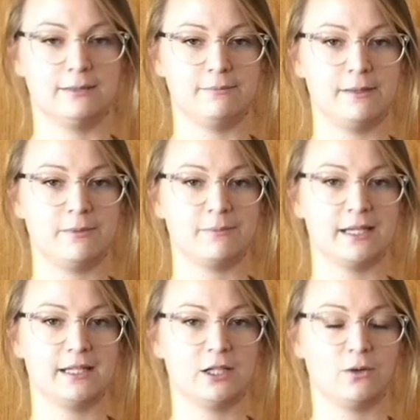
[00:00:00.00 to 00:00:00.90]
maybe
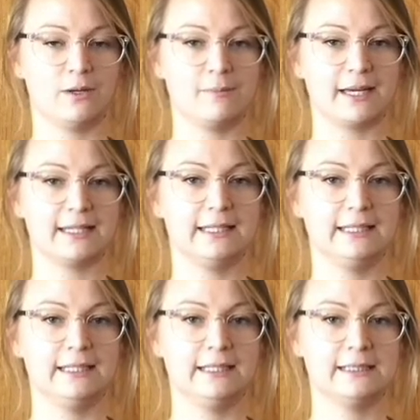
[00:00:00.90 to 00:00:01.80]
making your way back
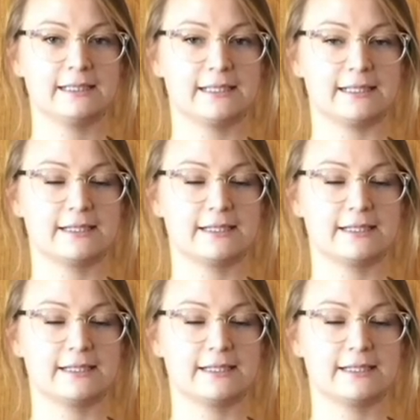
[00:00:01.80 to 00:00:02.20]
into the